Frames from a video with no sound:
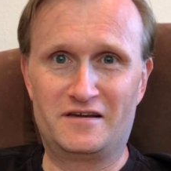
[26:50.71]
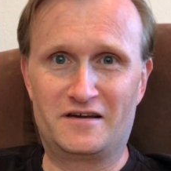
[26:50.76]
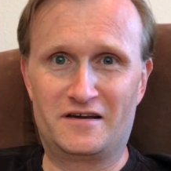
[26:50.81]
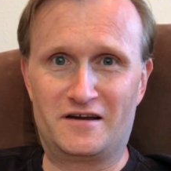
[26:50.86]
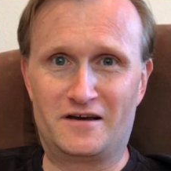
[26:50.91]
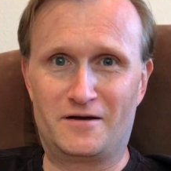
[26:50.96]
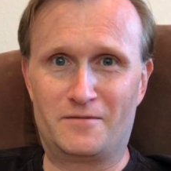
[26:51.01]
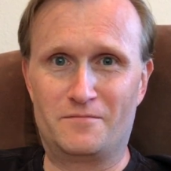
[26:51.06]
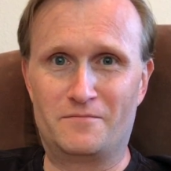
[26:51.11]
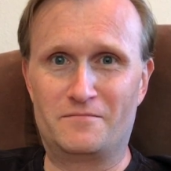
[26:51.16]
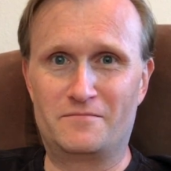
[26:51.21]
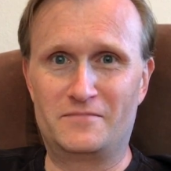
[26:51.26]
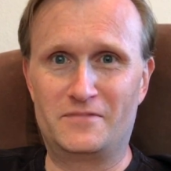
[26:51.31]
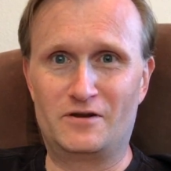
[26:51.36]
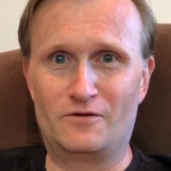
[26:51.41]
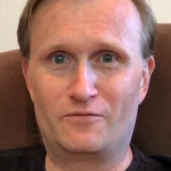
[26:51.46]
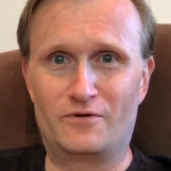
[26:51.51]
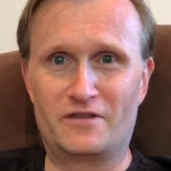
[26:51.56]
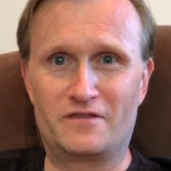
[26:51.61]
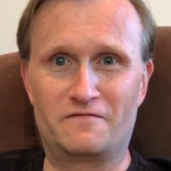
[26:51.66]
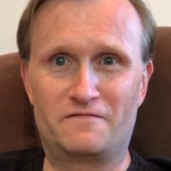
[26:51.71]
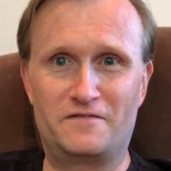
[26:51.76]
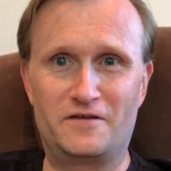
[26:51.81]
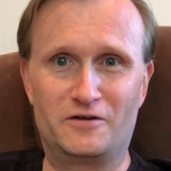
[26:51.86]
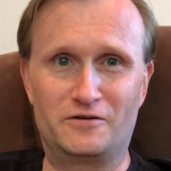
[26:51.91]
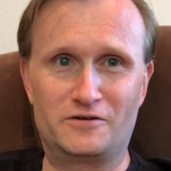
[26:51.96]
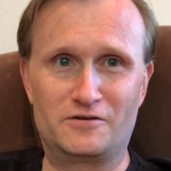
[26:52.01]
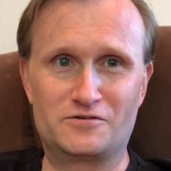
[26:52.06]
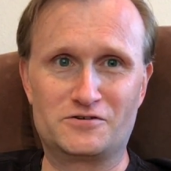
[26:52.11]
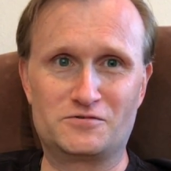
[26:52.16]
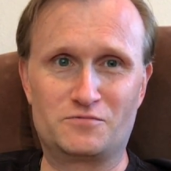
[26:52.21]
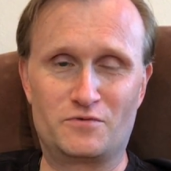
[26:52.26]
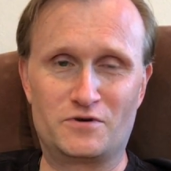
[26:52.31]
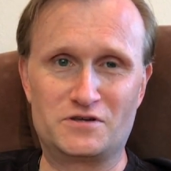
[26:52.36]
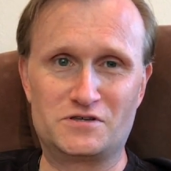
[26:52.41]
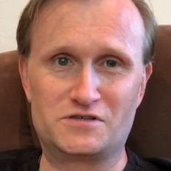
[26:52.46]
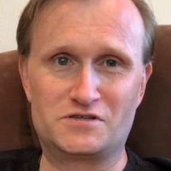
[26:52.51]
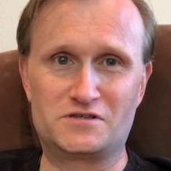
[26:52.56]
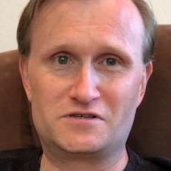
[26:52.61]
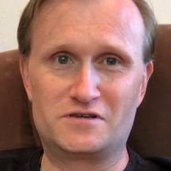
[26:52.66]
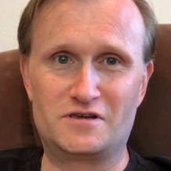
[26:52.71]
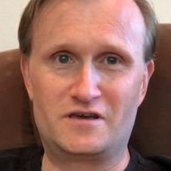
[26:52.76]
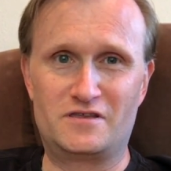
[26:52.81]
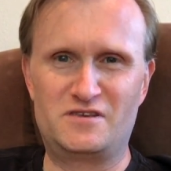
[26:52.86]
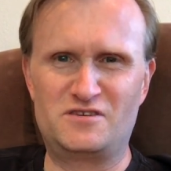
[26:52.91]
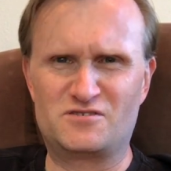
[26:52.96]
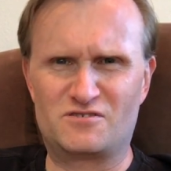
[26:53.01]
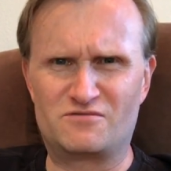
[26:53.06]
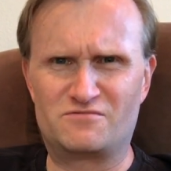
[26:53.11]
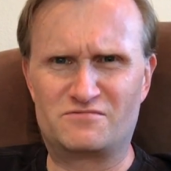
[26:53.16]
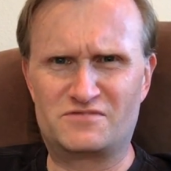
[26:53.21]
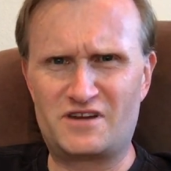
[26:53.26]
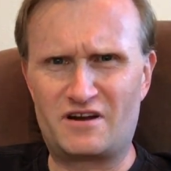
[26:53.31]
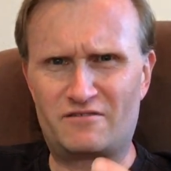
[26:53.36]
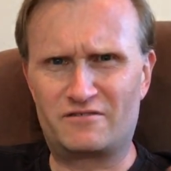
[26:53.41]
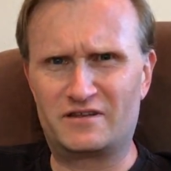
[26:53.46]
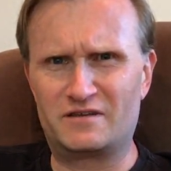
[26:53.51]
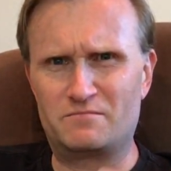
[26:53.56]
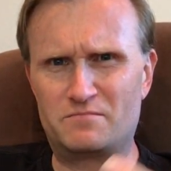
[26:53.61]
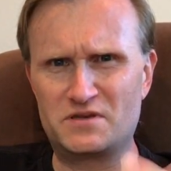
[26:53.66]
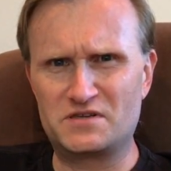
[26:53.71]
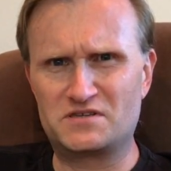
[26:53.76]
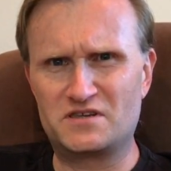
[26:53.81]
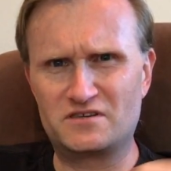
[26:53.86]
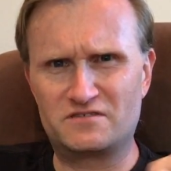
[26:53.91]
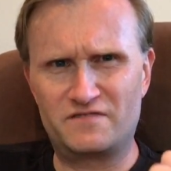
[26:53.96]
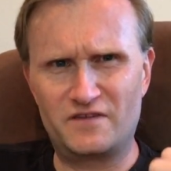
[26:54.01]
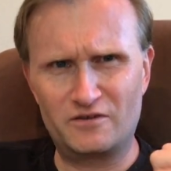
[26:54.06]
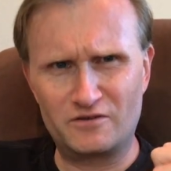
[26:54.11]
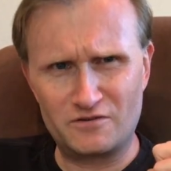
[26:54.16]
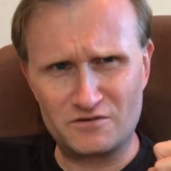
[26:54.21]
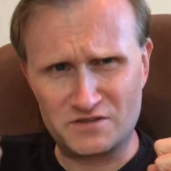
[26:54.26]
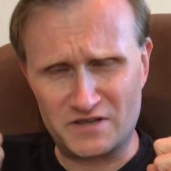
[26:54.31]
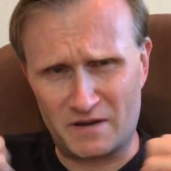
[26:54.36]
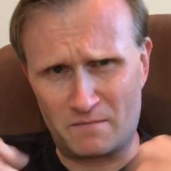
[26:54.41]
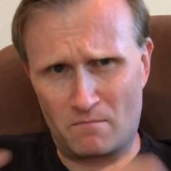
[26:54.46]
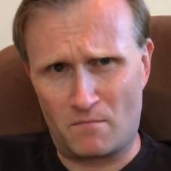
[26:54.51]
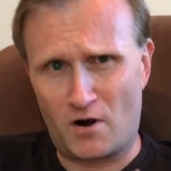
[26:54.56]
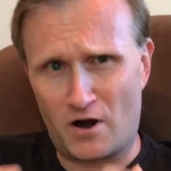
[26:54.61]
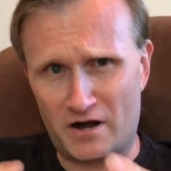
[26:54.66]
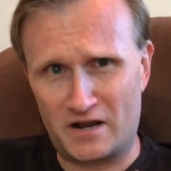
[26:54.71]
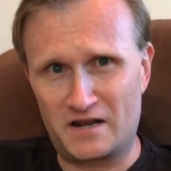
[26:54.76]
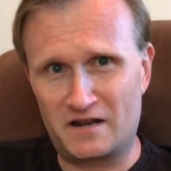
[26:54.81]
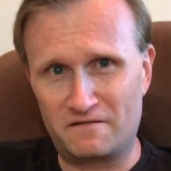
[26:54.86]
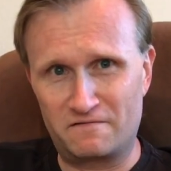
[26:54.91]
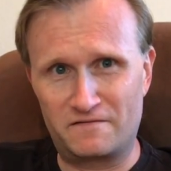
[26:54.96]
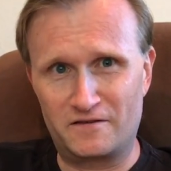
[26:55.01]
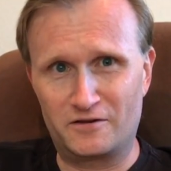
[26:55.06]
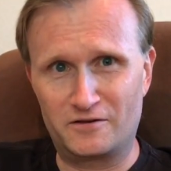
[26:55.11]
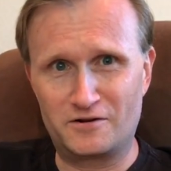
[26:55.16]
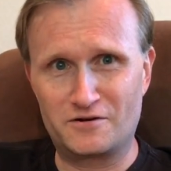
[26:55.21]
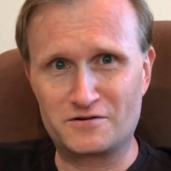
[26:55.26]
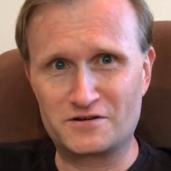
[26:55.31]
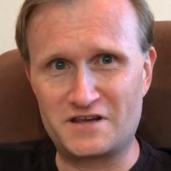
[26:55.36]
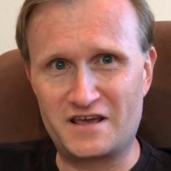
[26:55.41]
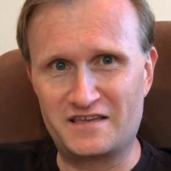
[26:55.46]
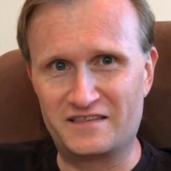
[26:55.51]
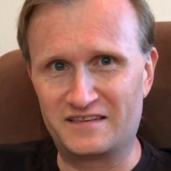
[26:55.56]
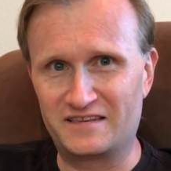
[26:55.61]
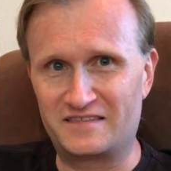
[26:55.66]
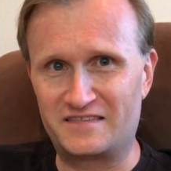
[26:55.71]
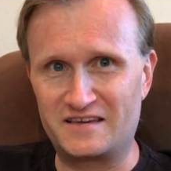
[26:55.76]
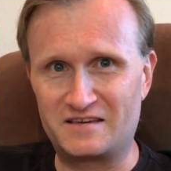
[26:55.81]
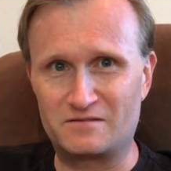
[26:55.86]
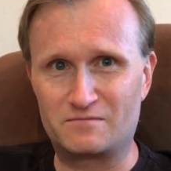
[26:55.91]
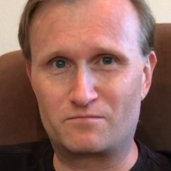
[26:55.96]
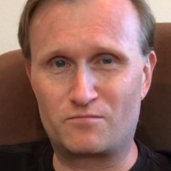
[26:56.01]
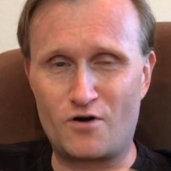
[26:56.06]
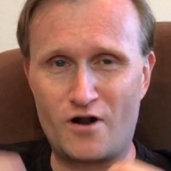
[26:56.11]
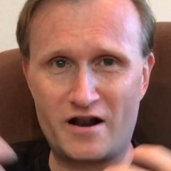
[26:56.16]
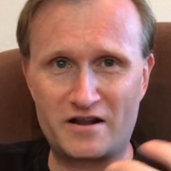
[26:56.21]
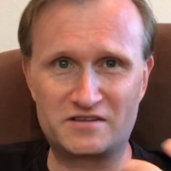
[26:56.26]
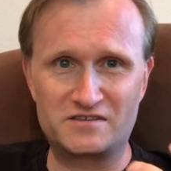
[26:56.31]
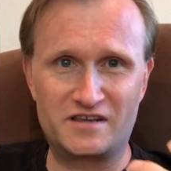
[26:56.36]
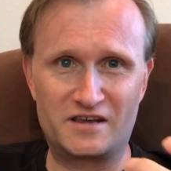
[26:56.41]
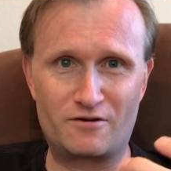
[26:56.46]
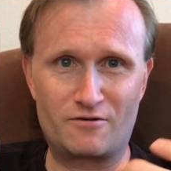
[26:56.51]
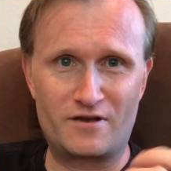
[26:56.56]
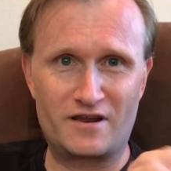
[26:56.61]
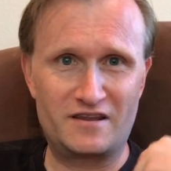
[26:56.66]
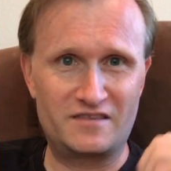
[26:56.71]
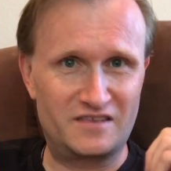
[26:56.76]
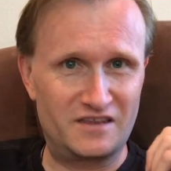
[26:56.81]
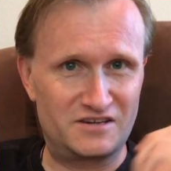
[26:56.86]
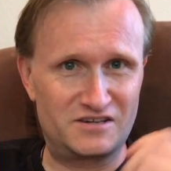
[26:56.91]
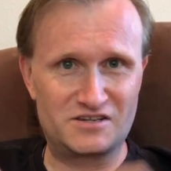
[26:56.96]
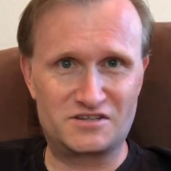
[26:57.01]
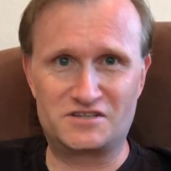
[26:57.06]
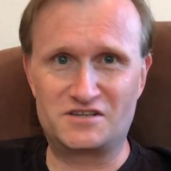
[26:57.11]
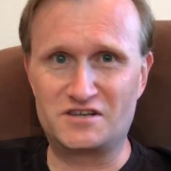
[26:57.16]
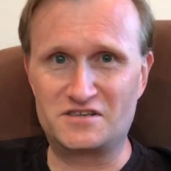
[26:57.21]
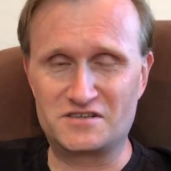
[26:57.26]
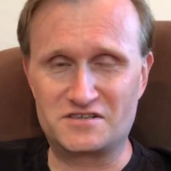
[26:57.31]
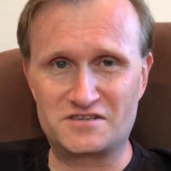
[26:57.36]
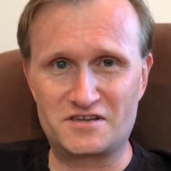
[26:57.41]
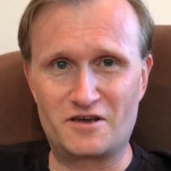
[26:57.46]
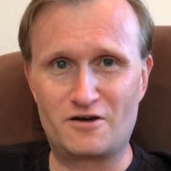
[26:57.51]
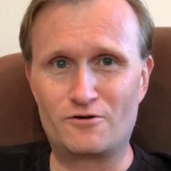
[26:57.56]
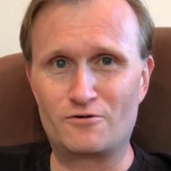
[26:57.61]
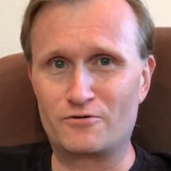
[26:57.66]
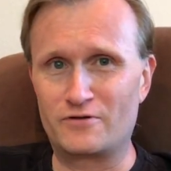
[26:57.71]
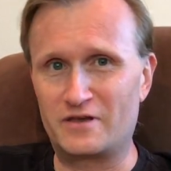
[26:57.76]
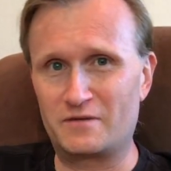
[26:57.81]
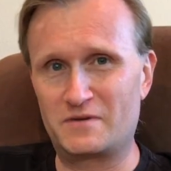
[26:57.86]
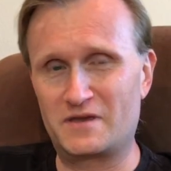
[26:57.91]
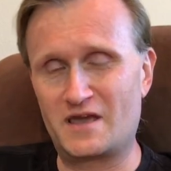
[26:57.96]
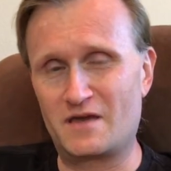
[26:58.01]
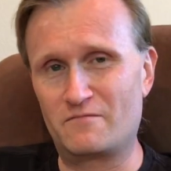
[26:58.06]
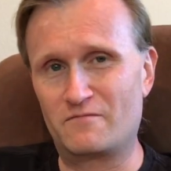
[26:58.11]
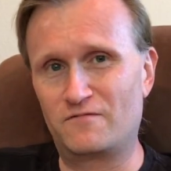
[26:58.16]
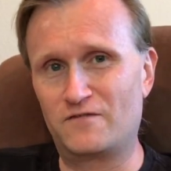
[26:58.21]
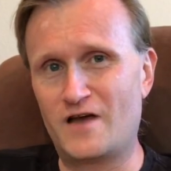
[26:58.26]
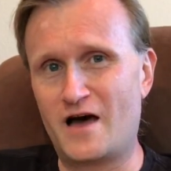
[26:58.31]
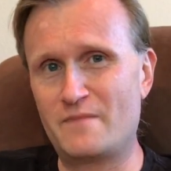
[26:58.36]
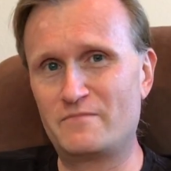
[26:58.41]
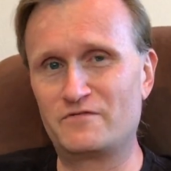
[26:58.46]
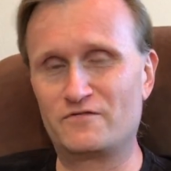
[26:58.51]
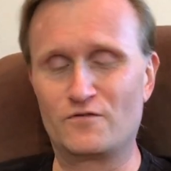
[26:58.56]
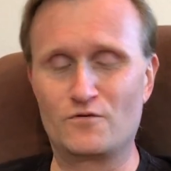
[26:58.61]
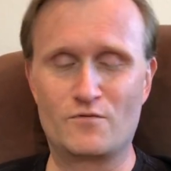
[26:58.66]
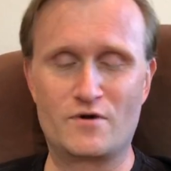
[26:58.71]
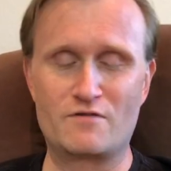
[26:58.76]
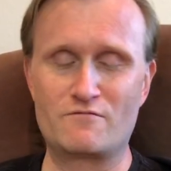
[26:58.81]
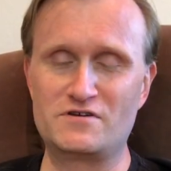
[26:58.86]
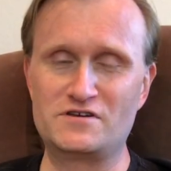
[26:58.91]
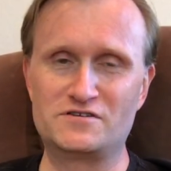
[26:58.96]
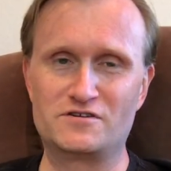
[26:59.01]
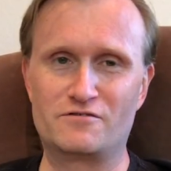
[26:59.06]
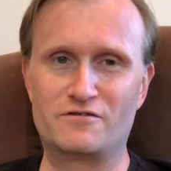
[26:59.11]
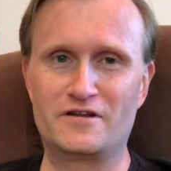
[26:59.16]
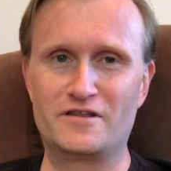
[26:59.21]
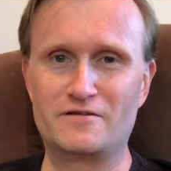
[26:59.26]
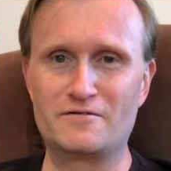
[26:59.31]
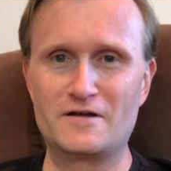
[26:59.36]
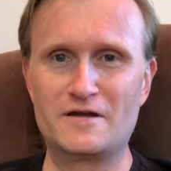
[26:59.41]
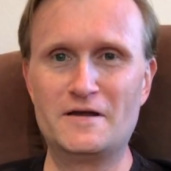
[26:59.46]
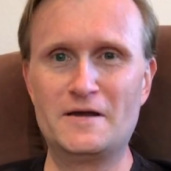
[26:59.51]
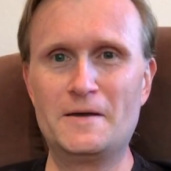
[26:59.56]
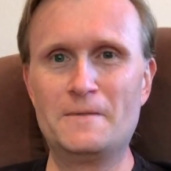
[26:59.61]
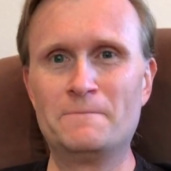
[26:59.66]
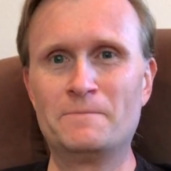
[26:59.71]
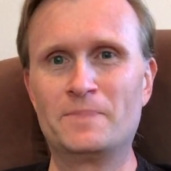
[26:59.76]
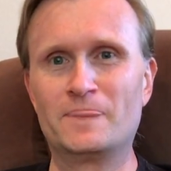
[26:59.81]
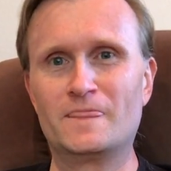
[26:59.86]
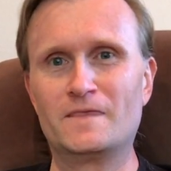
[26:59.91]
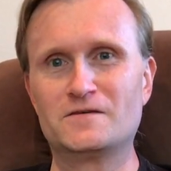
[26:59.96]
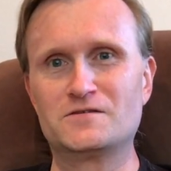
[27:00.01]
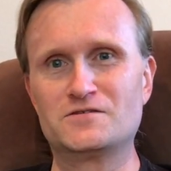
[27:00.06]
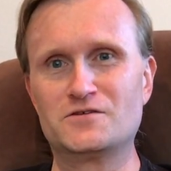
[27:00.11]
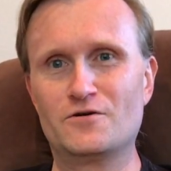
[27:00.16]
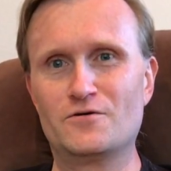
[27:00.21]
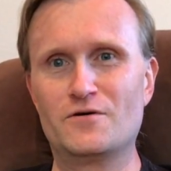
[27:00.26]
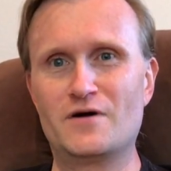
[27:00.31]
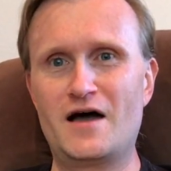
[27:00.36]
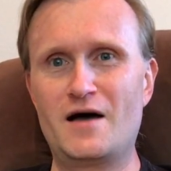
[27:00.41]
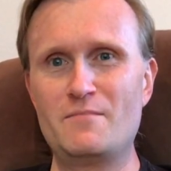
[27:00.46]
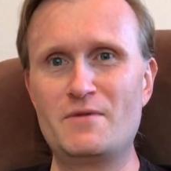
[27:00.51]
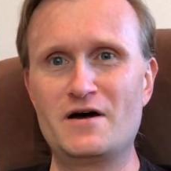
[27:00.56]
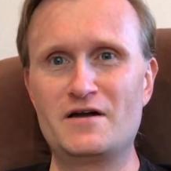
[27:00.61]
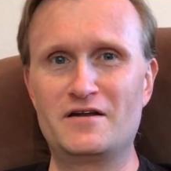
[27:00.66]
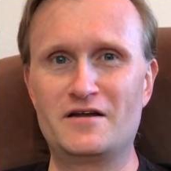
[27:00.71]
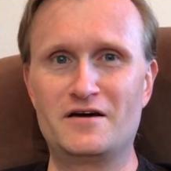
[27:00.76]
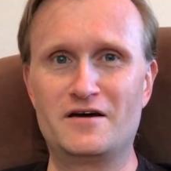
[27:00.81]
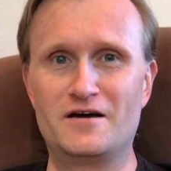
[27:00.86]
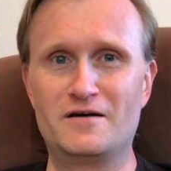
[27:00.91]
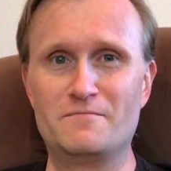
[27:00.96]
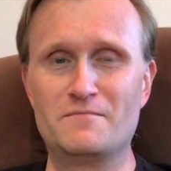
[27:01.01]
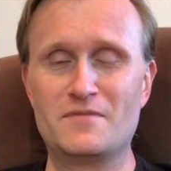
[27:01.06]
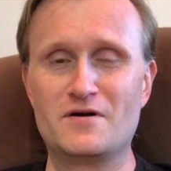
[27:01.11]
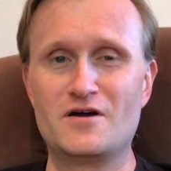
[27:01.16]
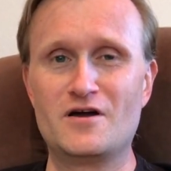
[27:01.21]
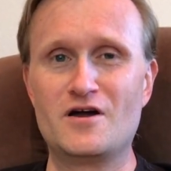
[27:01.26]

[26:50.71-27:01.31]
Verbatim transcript: Um, you know, one of the failures was, and these are generally business failures, like marketing failures, the products they created that just didn't sell or they became flops for one reason or another. So how about um,